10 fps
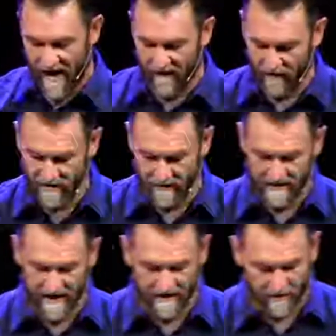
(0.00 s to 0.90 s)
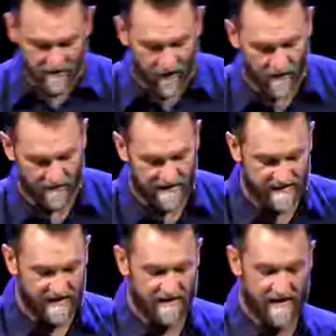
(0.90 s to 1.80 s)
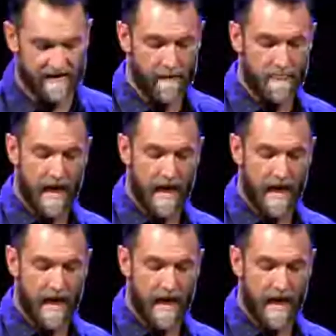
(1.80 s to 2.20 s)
5, here's what he says to his followers. He says this,